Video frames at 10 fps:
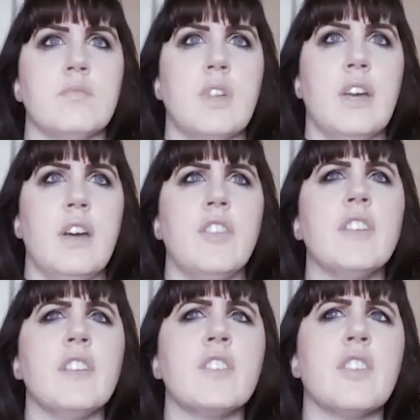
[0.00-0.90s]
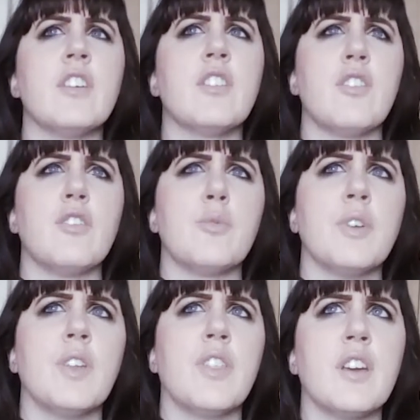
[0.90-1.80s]
Yeah, I think that's the thing, because obviously when
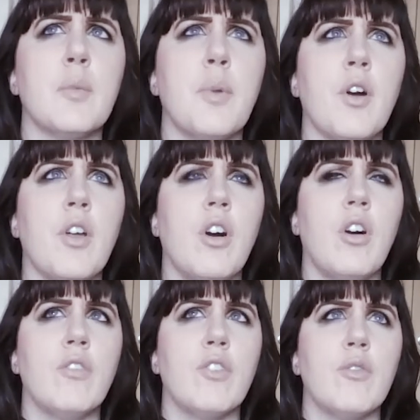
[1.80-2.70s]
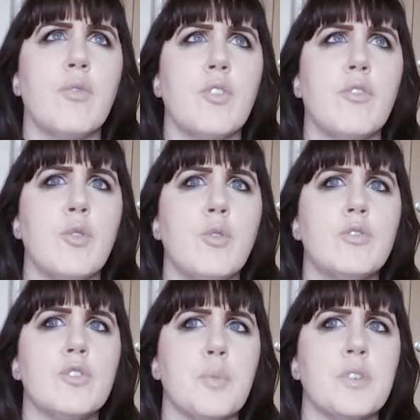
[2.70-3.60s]
you think about a lot of the food
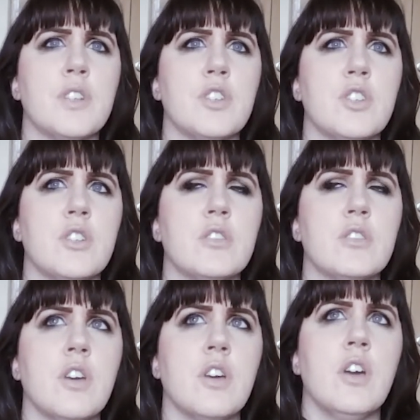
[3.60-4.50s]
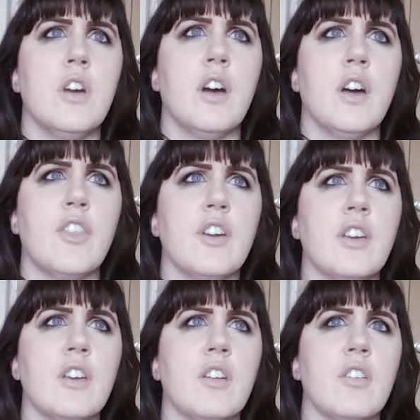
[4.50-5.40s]
superstitions, I
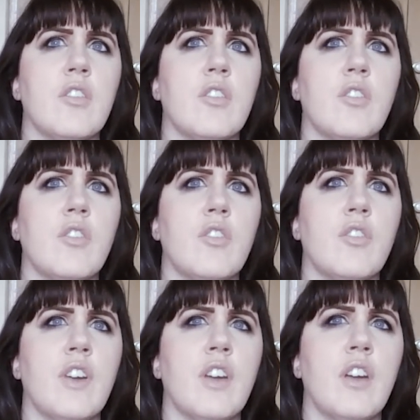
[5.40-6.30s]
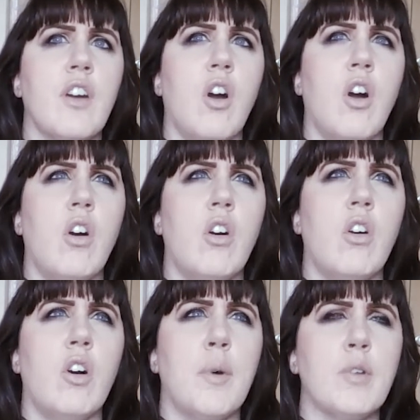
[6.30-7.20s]
think they
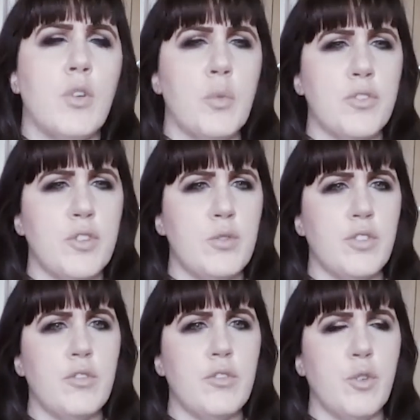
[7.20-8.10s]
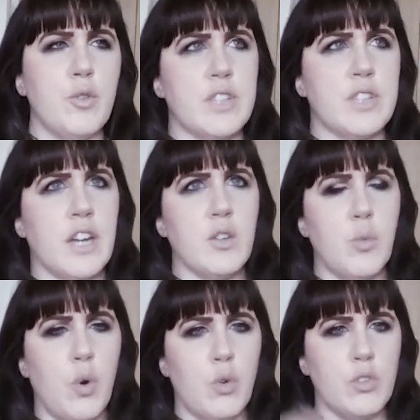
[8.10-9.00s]
are about almost using food to kind of
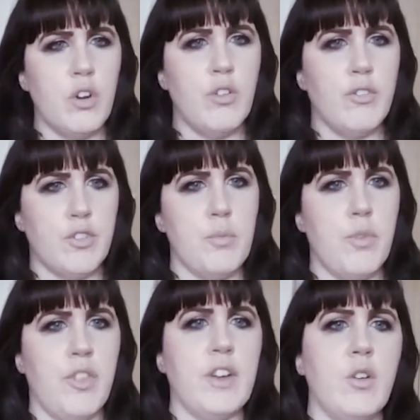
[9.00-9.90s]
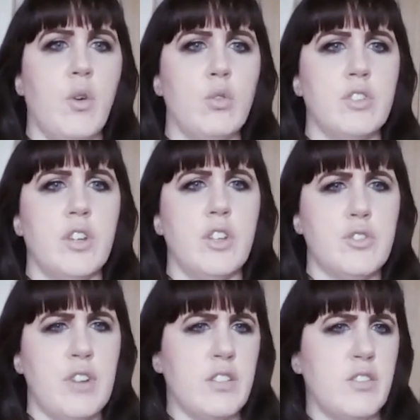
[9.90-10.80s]
ward off something or to
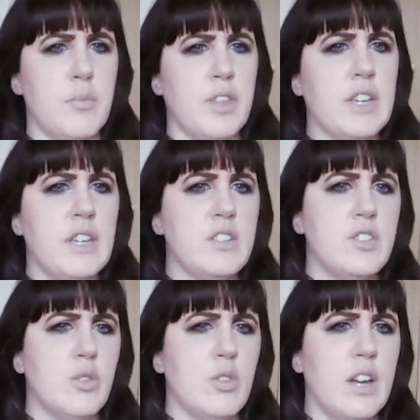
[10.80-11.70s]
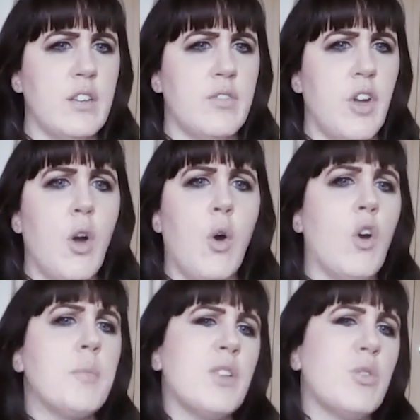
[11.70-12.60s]
attract something into your life. Or I
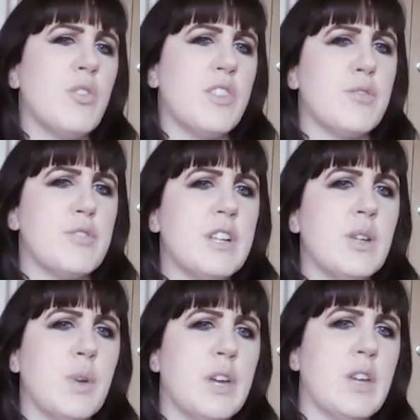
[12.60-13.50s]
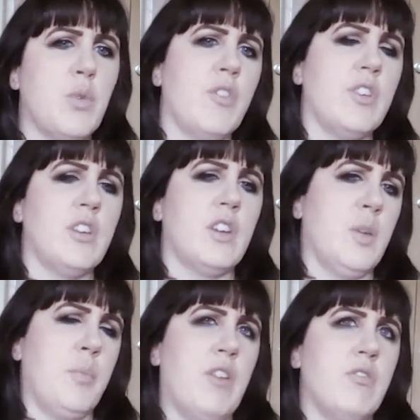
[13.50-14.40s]
mean, I know there's a really weird one that you can
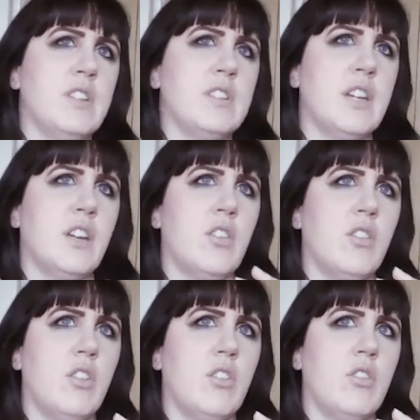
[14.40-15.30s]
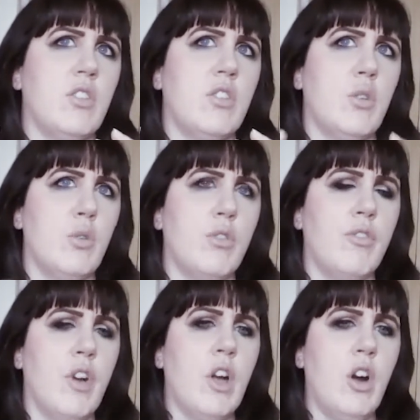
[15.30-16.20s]
apparently take a loaf,
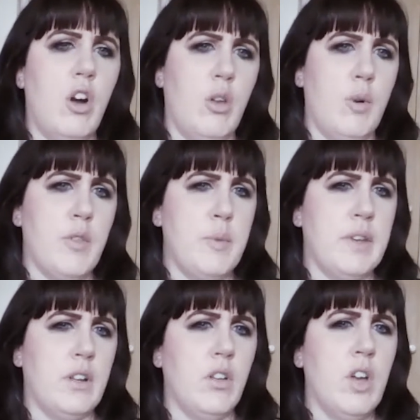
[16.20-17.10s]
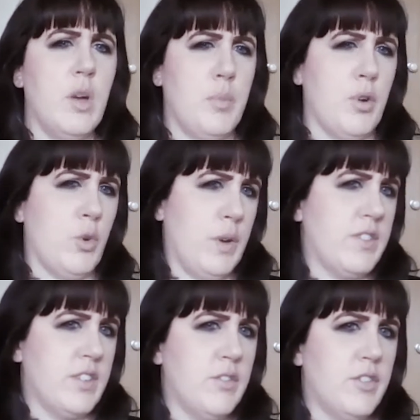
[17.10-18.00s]
hollow out the middle, put
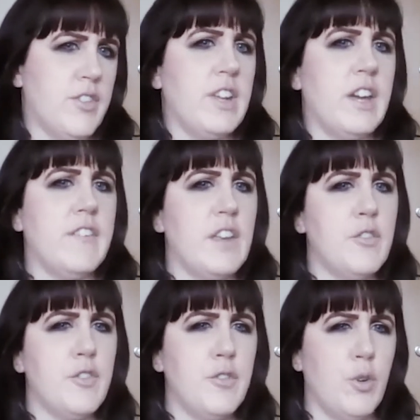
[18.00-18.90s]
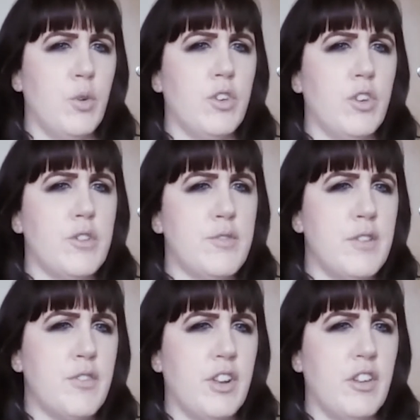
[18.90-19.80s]
quicksilver in it, and then if you float it on a
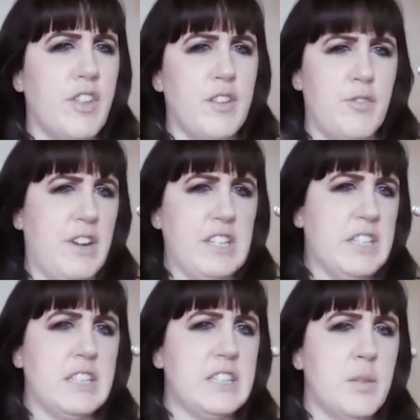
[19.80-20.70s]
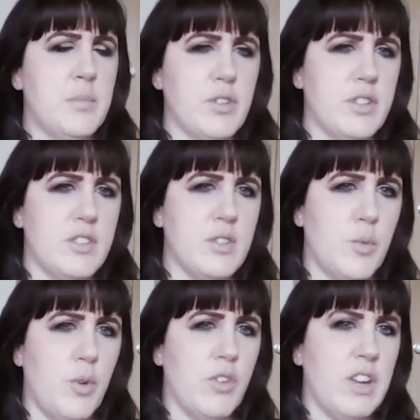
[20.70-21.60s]
river, it'll then find any dead bodies in the
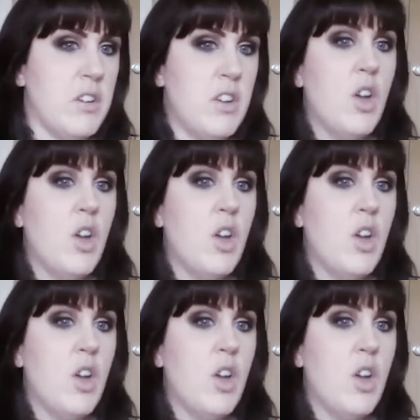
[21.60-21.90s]
water.